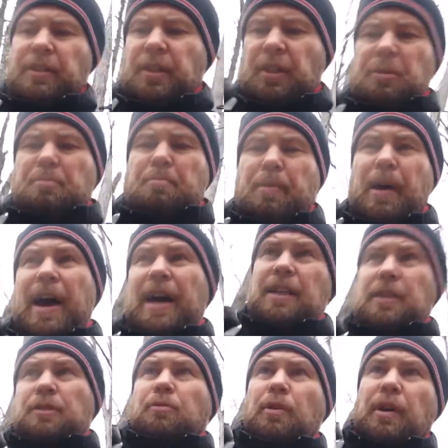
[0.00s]
just
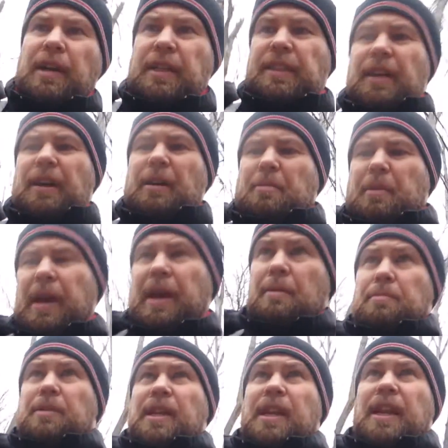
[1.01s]
passed where I set up
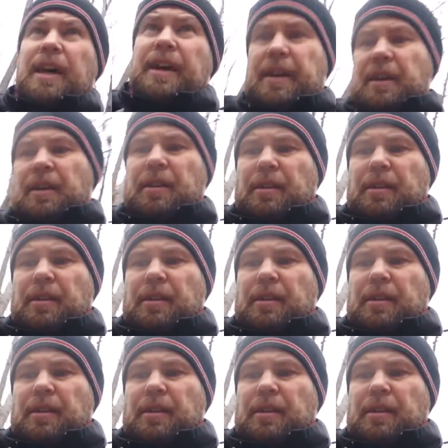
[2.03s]
camp today.